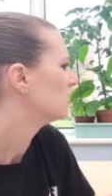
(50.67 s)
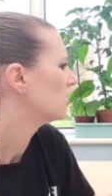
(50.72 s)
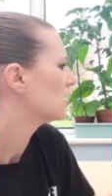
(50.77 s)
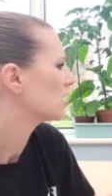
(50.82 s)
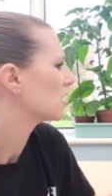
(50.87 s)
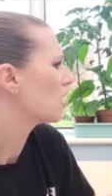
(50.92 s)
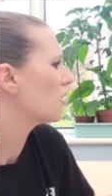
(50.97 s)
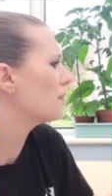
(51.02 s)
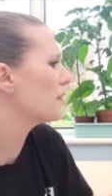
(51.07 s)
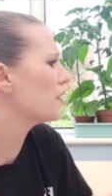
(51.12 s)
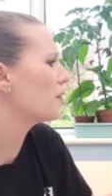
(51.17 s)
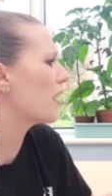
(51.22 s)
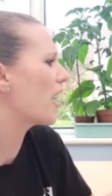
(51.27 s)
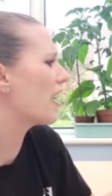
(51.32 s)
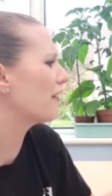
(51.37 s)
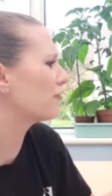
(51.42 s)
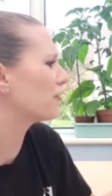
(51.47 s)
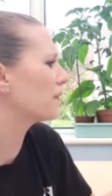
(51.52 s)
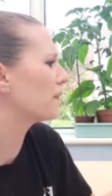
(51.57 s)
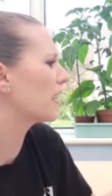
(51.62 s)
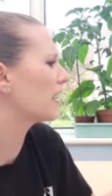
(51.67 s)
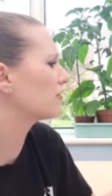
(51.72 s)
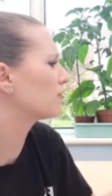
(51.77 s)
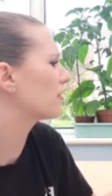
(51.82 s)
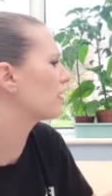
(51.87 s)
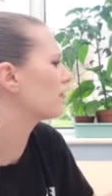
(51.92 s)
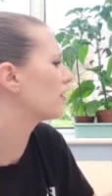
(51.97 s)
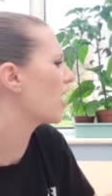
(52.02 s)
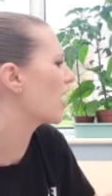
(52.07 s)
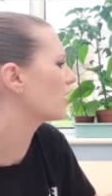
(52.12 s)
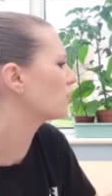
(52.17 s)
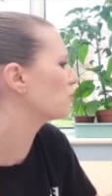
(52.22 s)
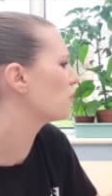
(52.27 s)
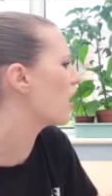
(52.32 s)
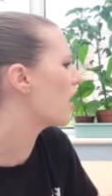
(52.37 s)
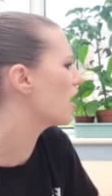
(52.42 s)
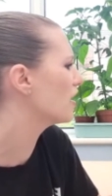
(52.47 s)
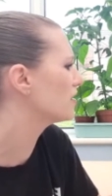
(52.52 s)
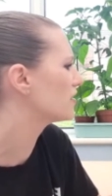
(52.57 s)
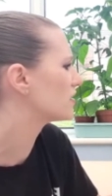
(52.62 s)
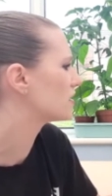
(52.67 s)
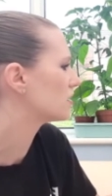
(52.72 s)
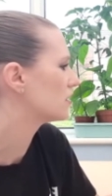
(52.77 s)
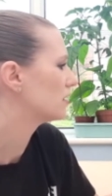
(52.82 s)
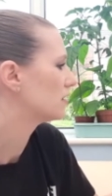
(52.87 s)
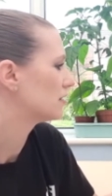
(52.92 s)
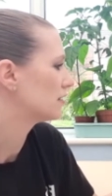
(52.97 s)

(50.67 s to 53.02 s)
Come away from that river at once!"